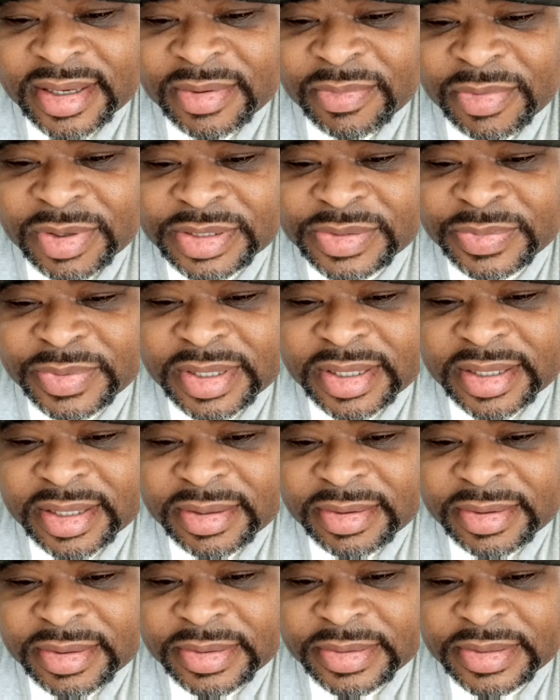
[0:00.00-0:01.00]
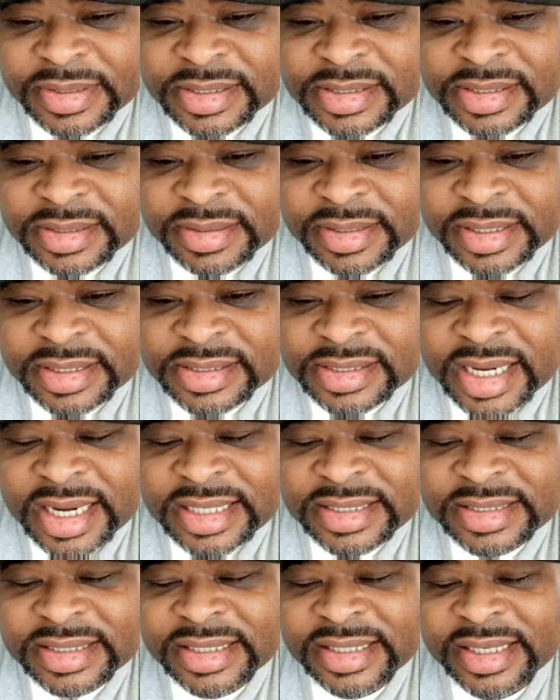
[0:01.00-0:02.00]
what's really going on with this
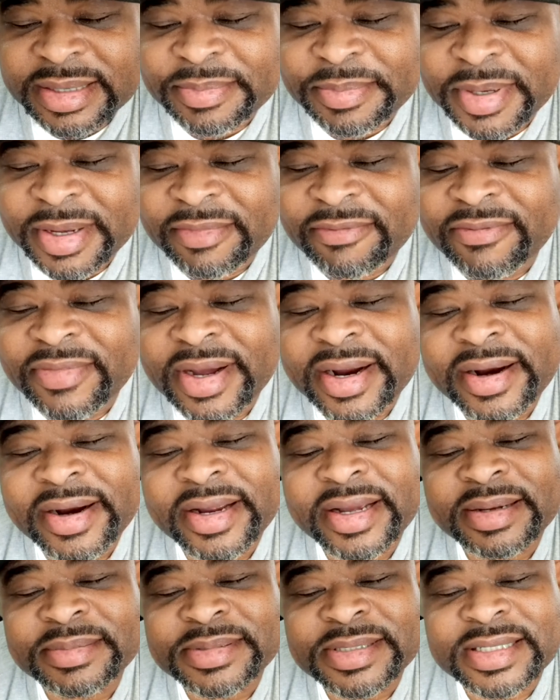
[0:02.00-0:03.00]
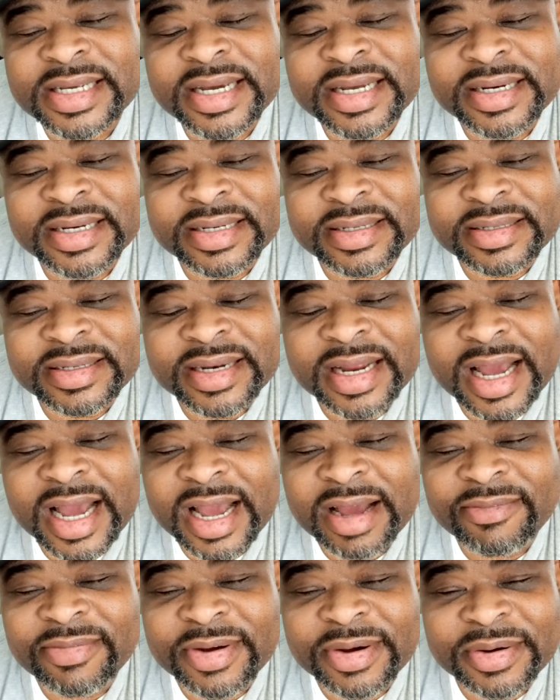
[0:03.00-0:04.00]
organization, it can be very upsetting.
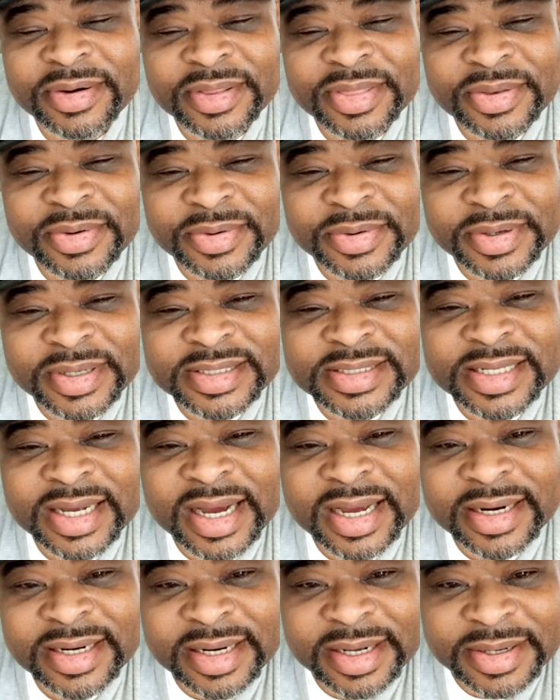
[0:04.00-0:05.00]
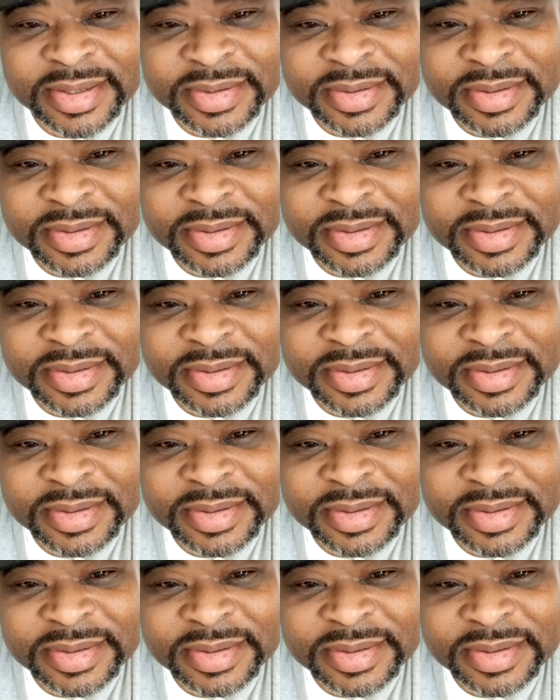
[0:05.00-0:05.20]
I've gone through it, so I know.